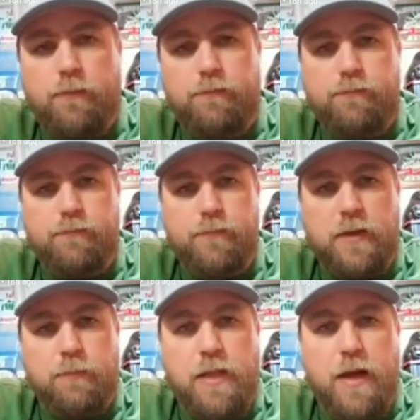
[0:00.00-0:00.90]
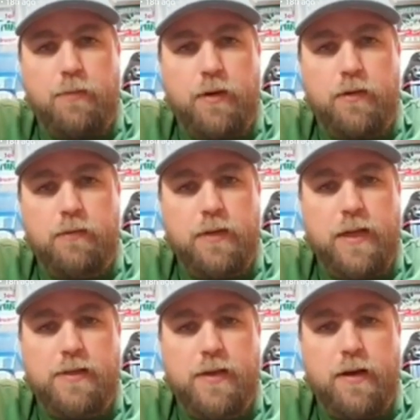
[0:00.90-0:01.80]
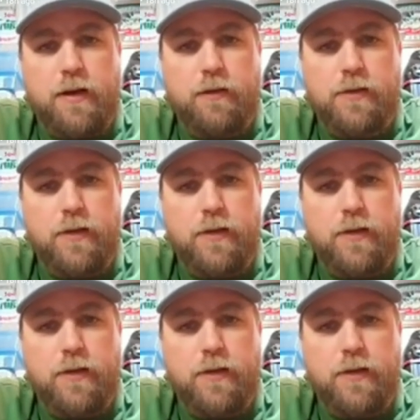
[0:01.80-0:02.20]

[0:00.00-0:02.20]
a plopper in that scenario.